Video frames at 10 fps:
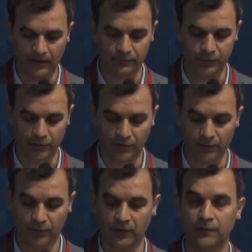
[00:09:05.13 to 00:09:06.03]
So
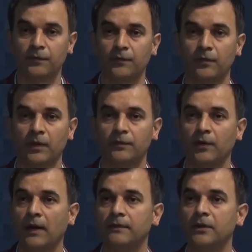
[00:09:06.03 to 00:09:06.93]
if
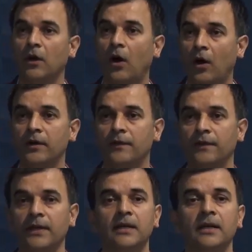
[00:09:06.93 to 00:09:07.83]
you haven't heard of
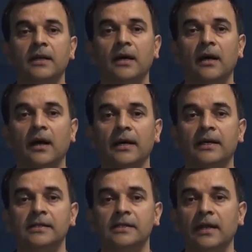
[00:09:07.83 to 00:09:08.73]
it, I
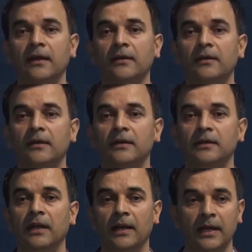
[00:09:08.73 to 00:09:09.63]
can share
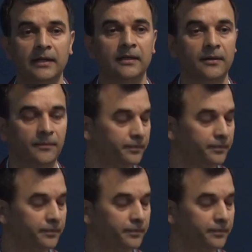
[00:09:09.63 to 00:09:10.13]
the link